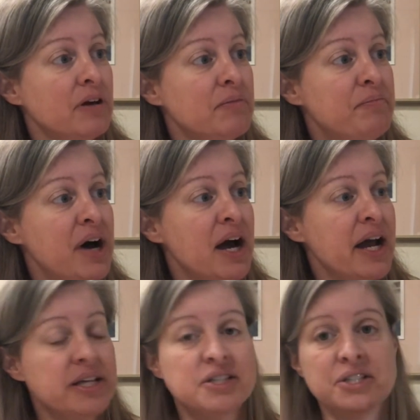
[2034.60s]

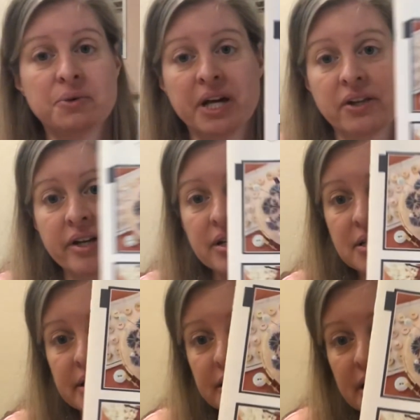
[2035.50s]
by Sue
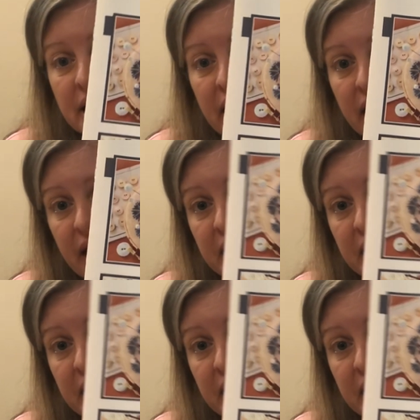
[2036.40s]
Hillis, and